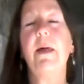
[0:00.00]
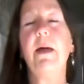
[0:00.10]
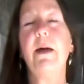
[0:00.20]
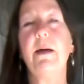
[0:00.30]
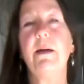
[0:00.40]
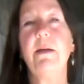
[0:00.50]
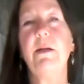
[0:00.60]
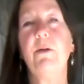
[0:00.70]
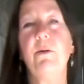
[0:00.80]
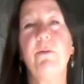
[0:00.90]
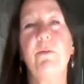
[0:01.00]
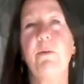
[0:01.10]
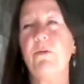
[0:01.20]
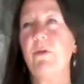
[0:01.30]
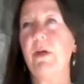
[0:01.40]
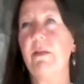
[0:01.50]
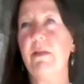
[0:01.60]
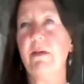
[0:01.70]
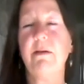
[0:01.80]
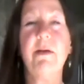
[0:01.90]
there was like
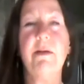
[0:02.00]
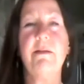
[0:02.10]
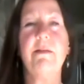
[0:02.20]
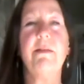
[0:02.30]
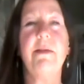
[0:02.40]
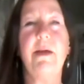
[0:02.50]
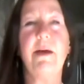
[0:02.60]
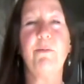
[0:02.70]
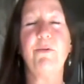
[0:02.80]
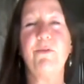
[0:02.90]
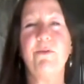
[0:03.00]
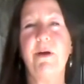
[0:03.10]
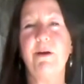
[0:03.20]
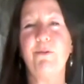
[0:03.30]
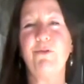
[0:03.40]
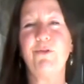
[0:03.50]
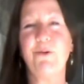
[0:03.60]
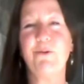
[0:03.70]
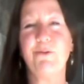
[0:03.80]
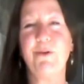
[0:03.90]
I was
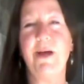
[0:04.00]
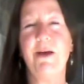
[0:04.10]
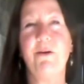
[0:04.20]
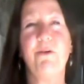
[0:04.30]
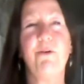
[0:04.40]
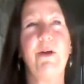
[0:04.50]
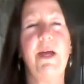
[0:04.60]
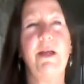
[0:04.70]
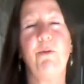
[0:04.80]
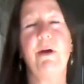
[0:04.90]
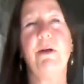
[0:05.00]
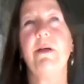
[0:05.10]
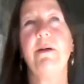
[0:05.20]
shown, okay, well,